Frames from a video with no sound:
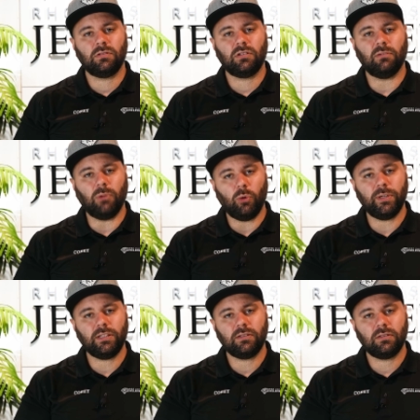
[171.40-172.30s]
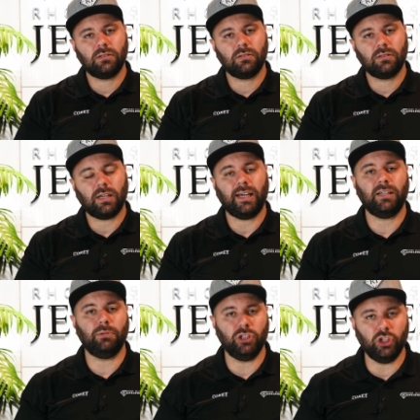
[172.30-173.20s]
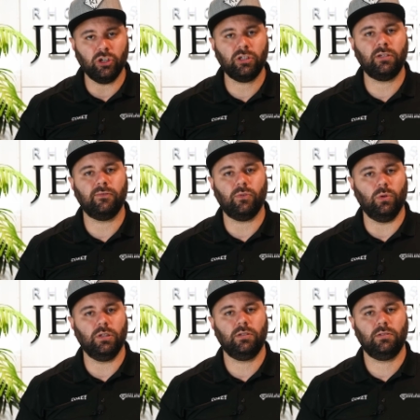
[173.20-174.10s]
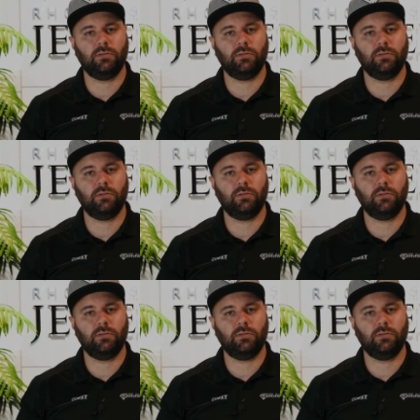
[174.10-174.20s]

the moment I had been yearning for.